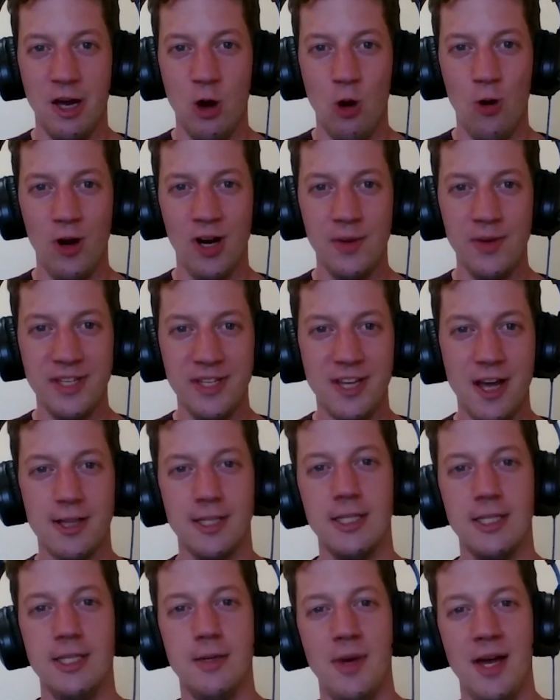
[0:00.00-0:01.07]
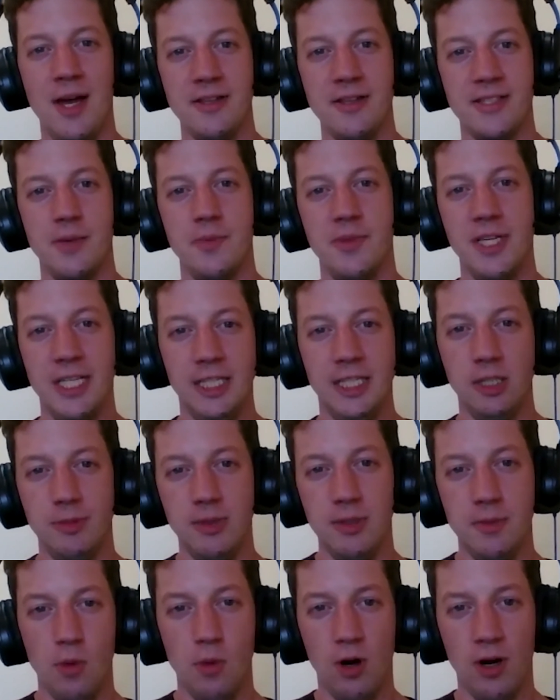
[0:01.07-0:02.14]
We're going to be talking about something a little
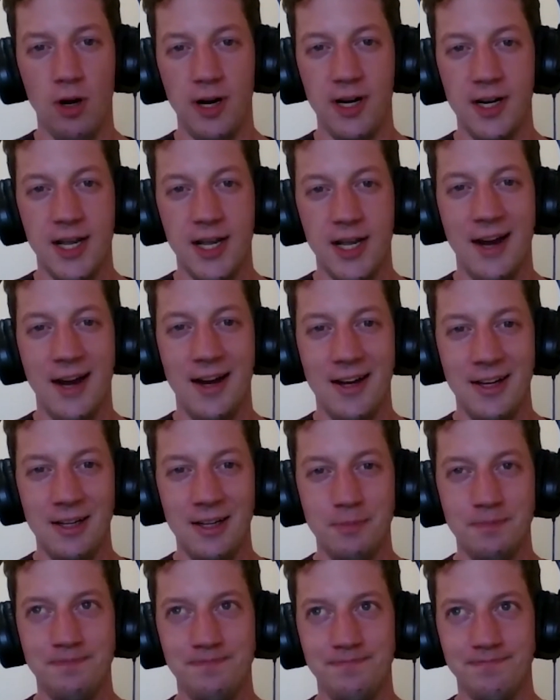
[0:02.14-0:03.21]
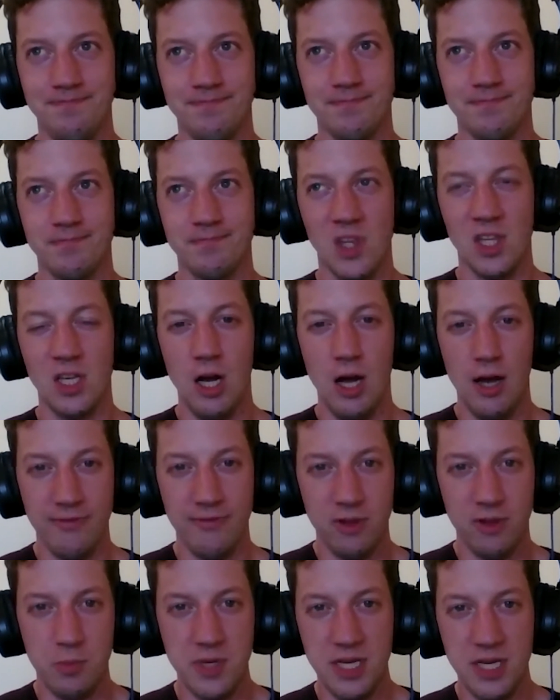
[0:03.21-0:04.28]
bit more um, off
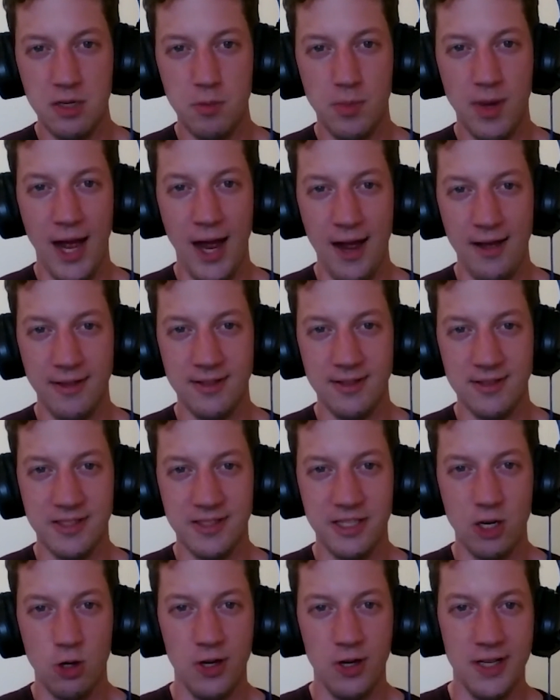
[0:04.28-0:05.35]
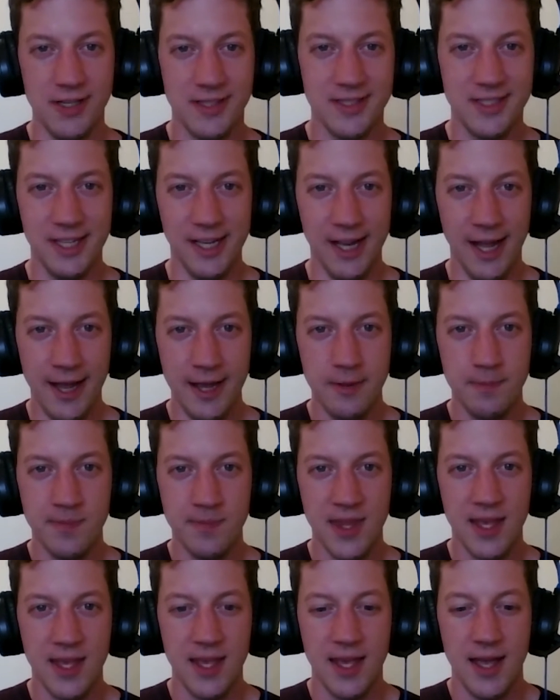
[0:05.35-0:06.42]
the beaten path and serious today.
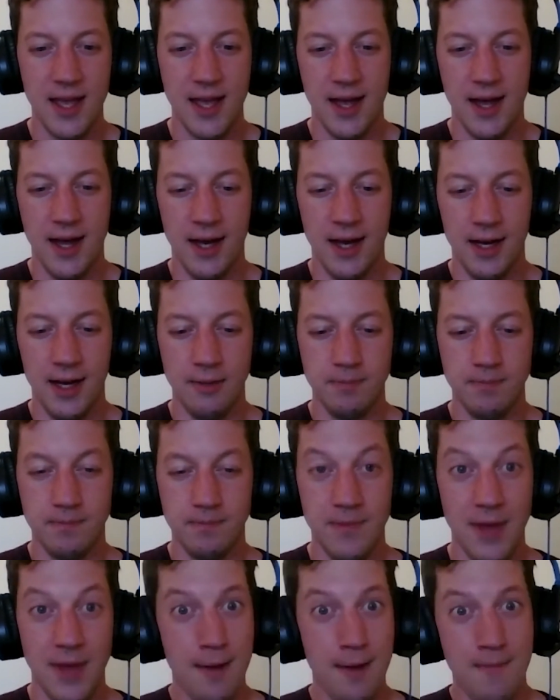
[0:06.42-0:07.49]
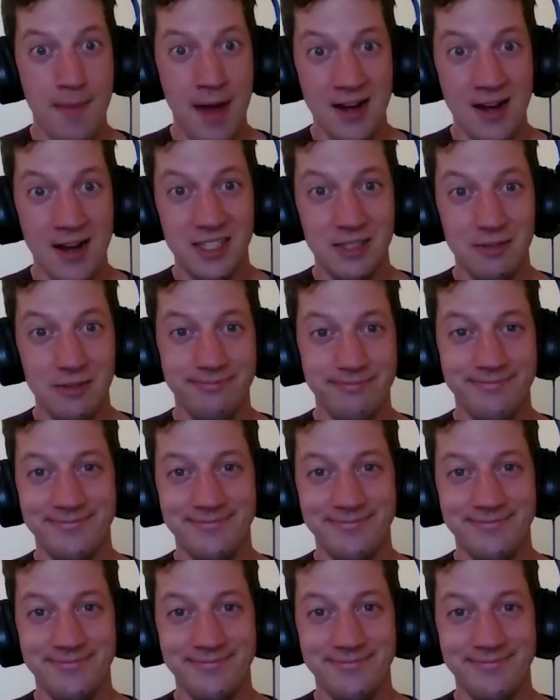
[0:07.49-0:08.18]
Um, I'm Madison.